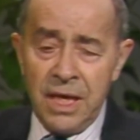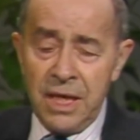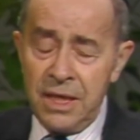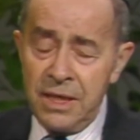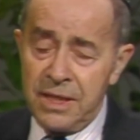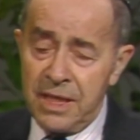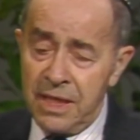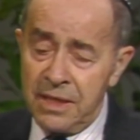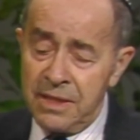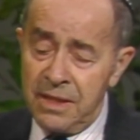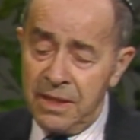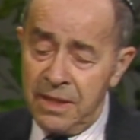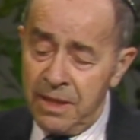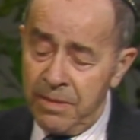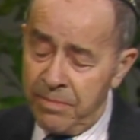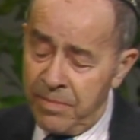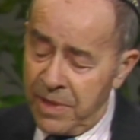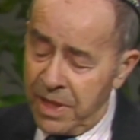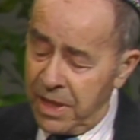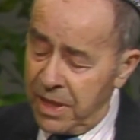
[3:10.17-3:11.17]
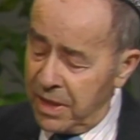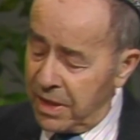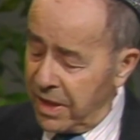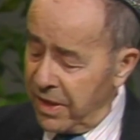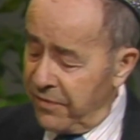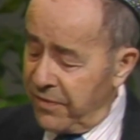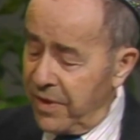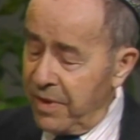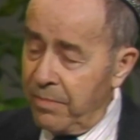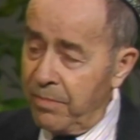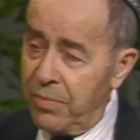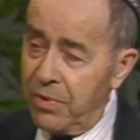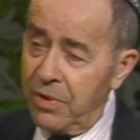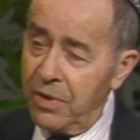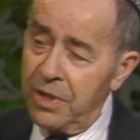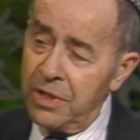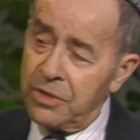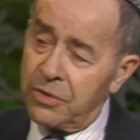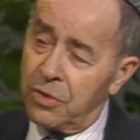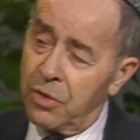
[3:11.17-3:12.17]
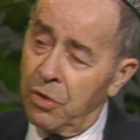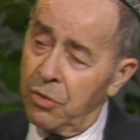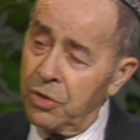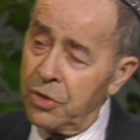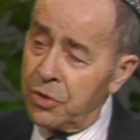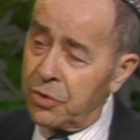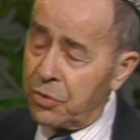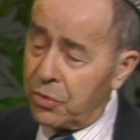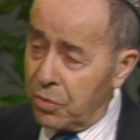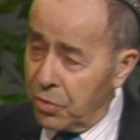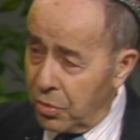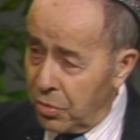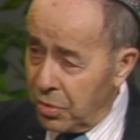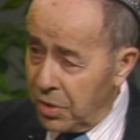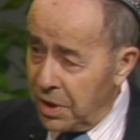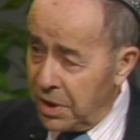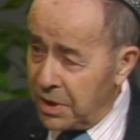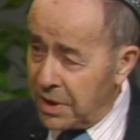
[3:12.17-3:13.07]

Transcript: He says, in the minute if the boys go in school, he